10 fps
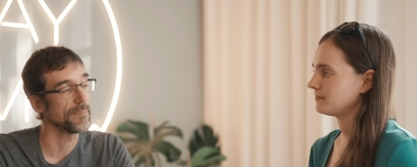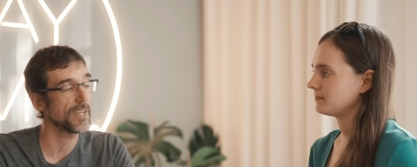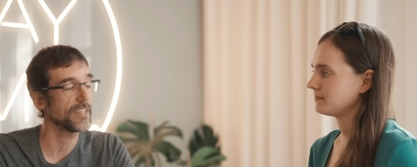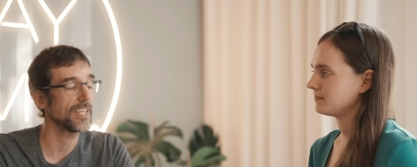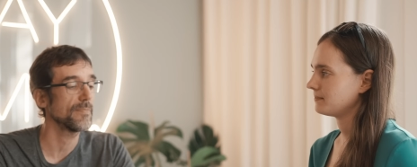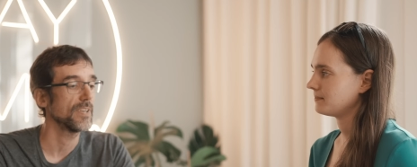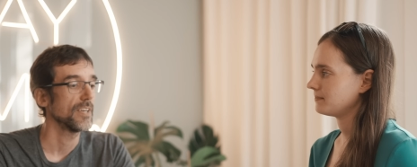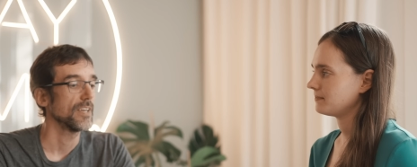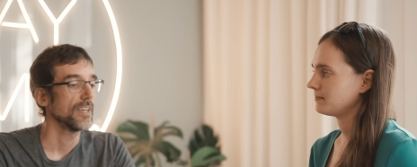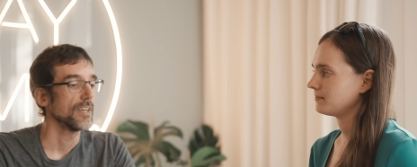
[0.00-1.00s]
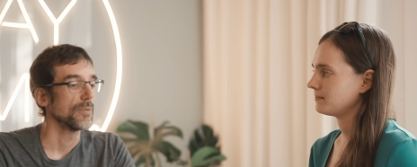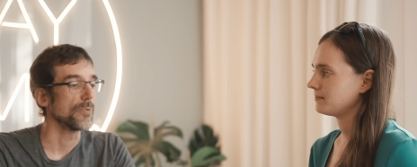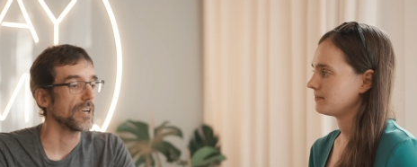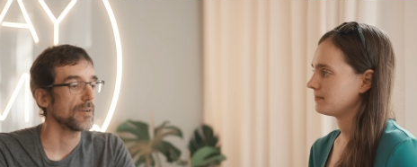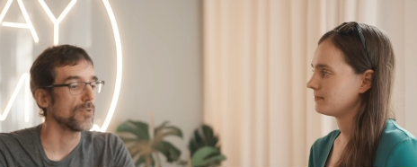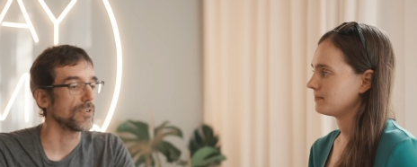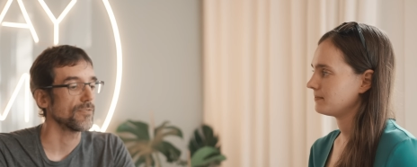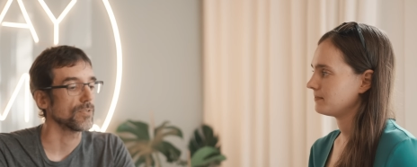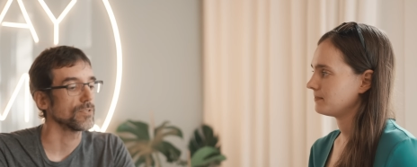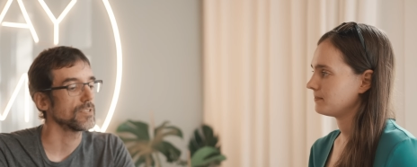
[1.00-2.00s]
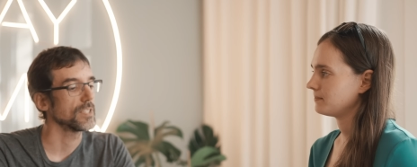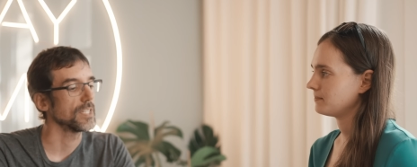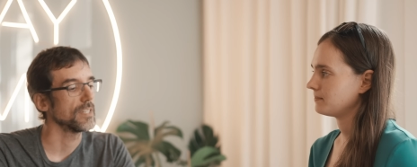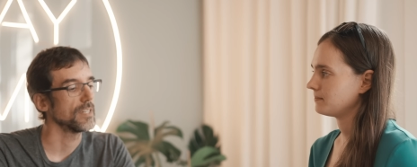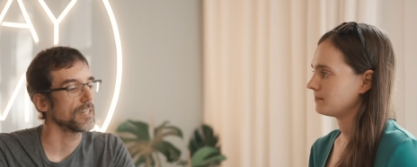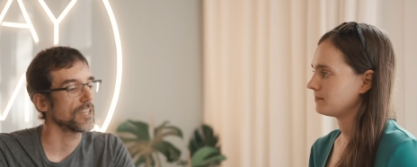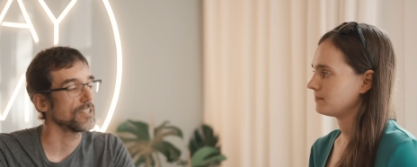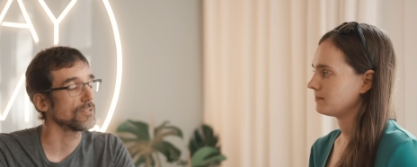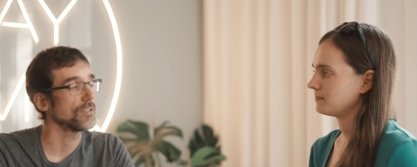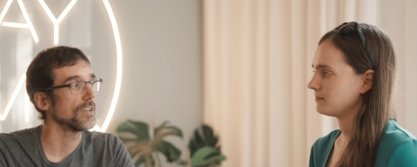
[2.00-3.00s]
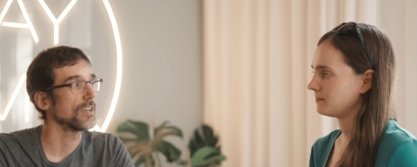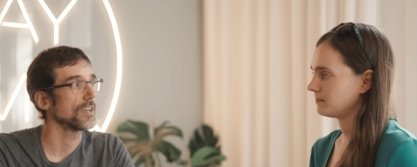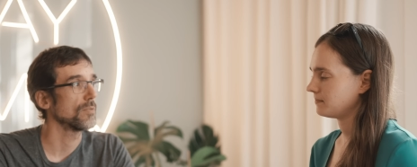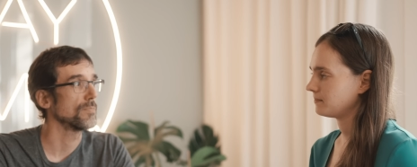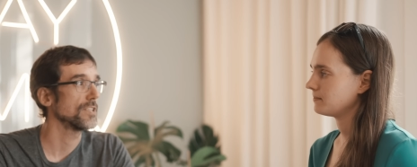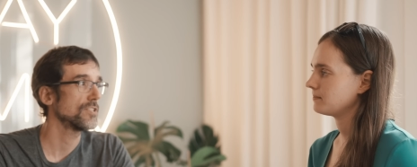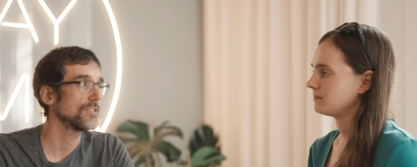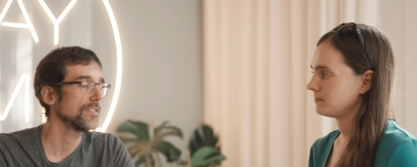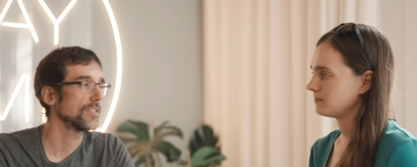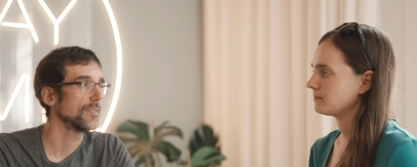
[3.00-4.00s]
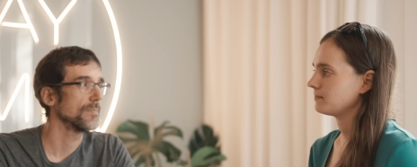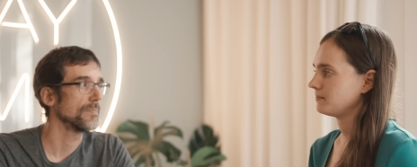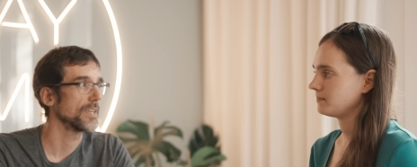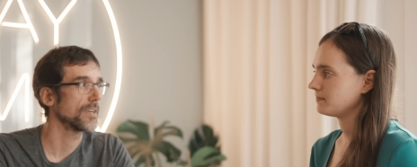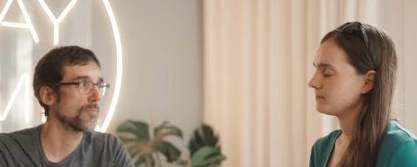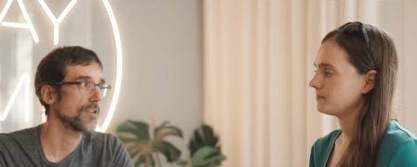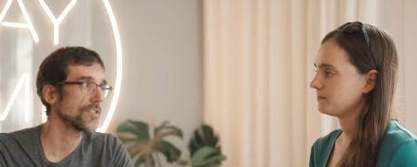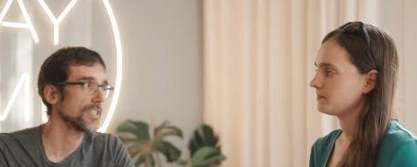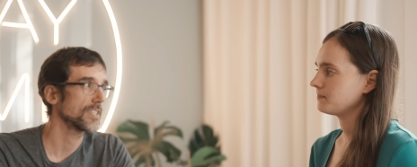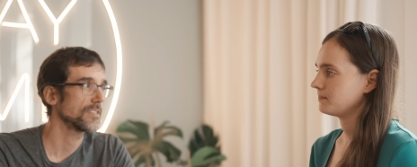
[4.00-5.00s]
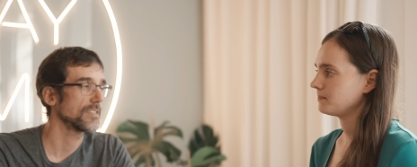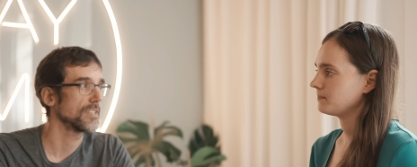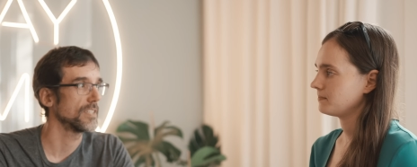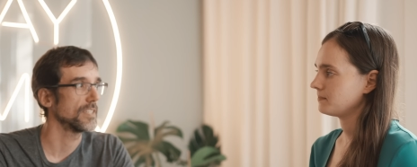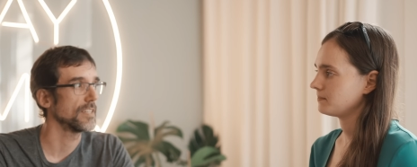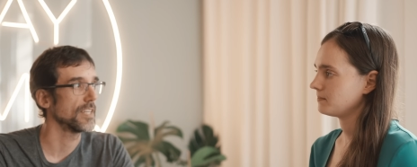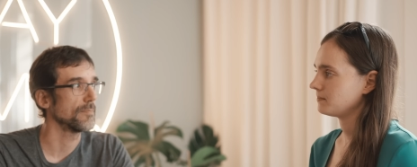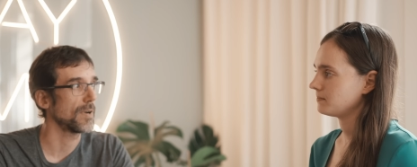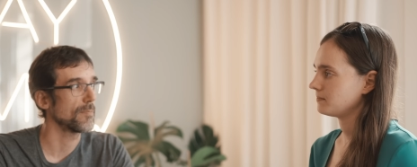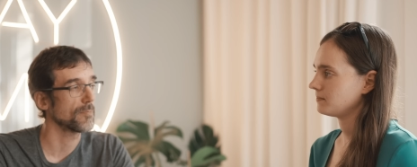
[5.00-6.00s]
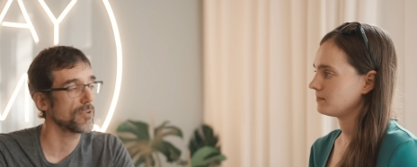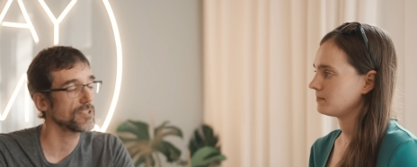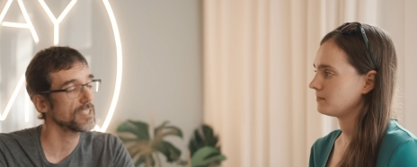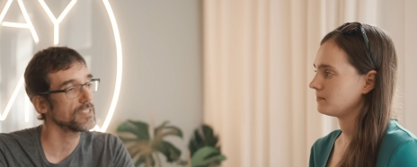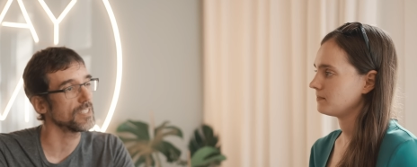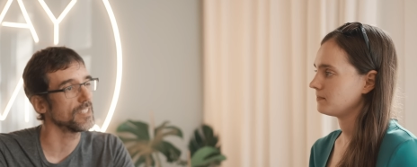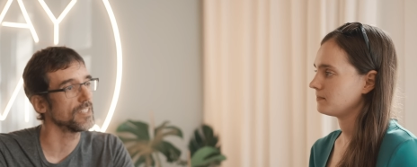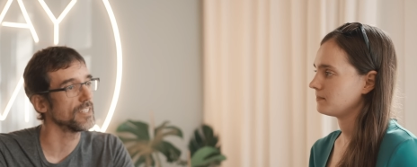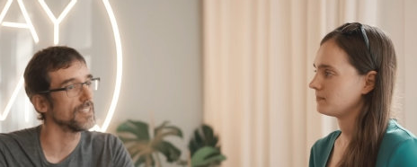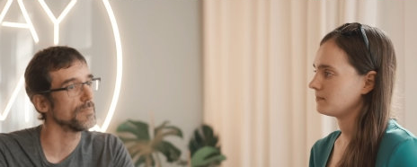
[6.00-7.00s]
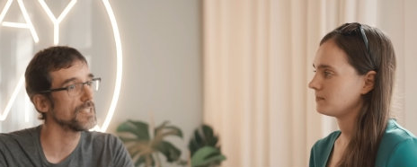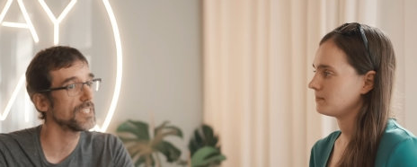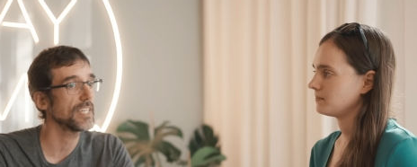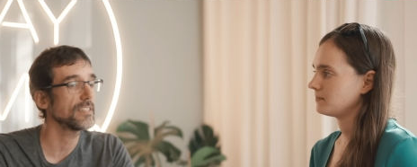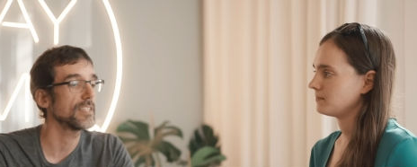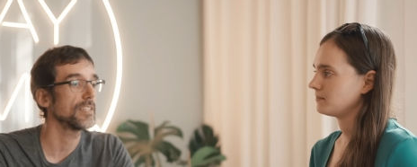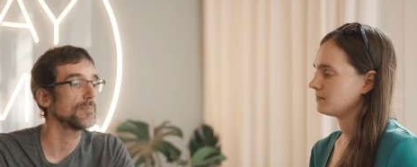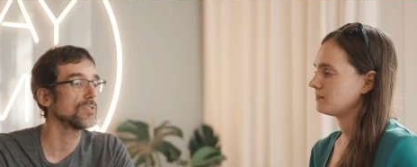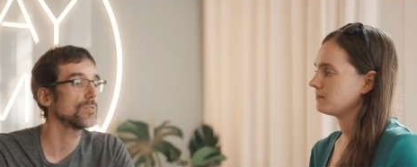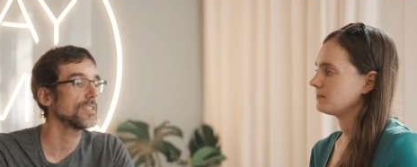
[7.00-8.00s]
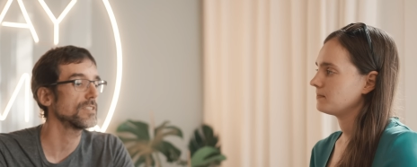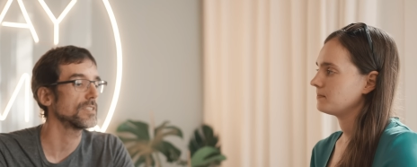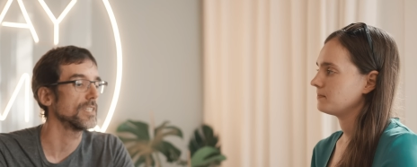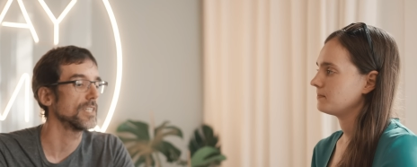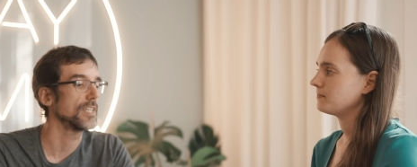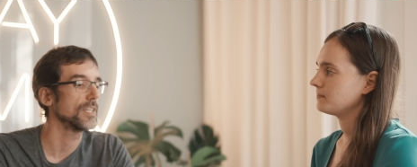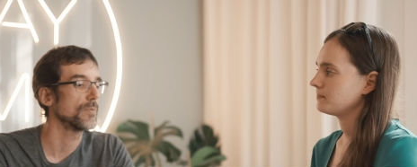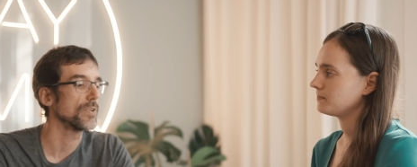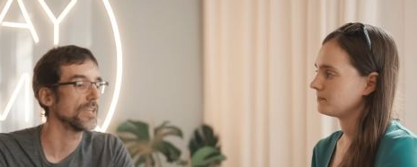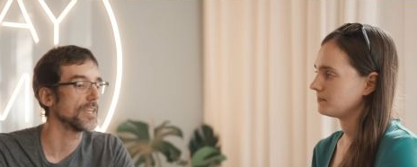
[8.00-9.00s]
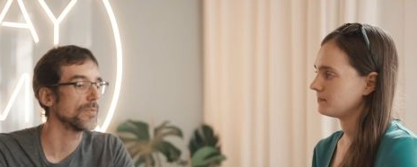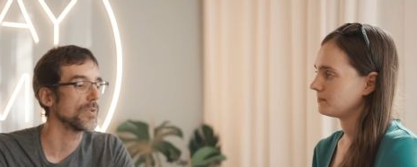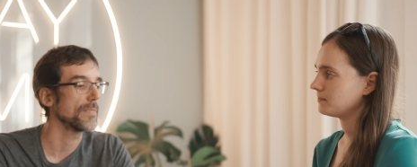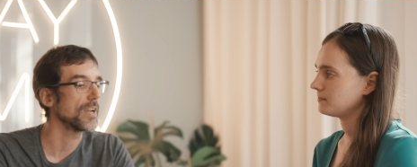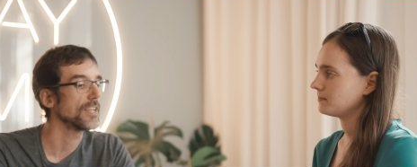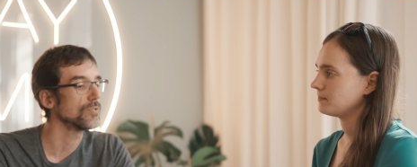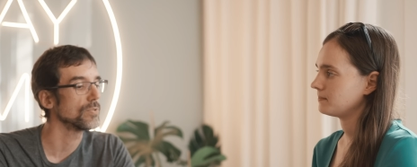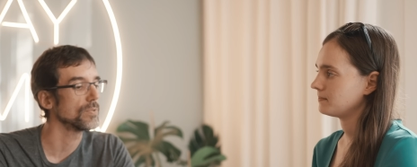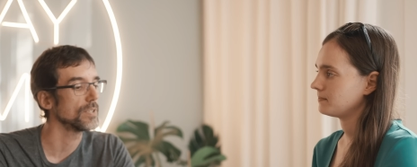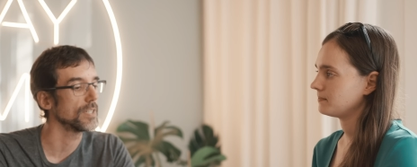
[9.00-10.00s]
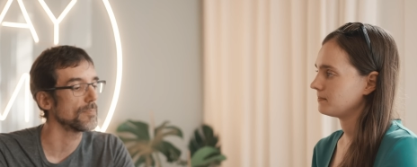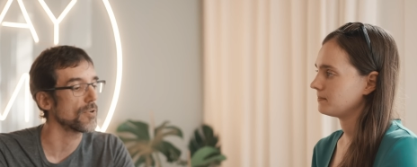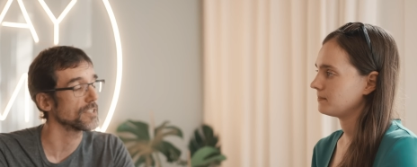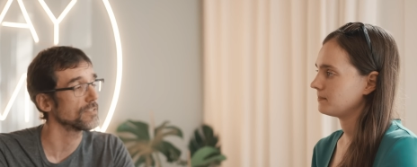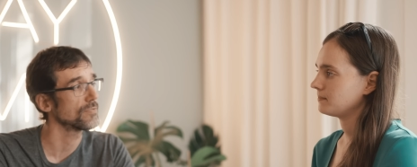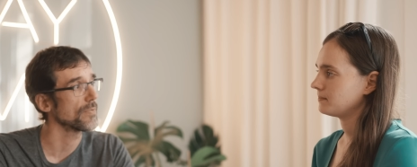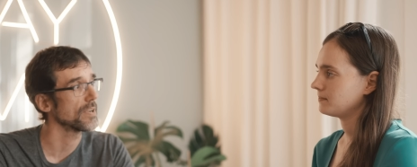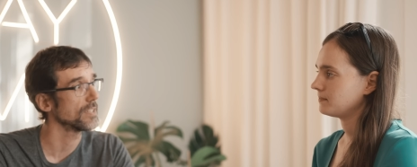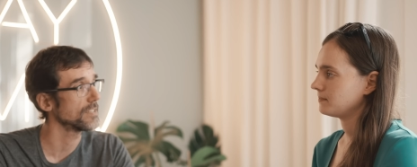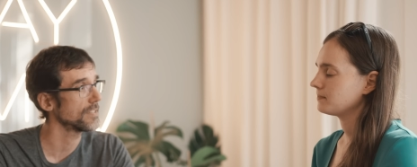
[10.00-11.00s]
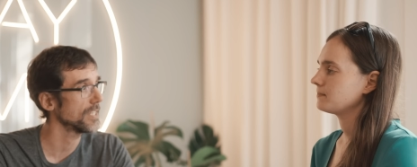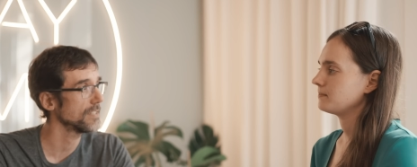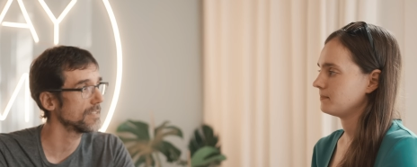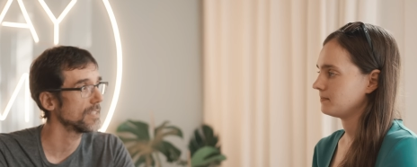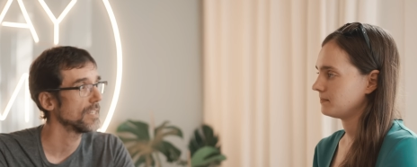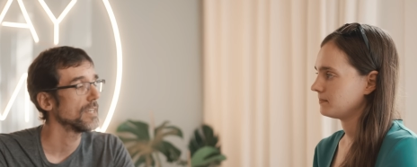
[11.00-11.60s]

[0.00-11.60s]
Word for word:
Speaker 1: In Playtime, we are more focused in uh, architectural uh, competitions, in big projects uh, and, and public projects, and in B-side uh, visuals, uh, we, we mainly do uh, projects for real estate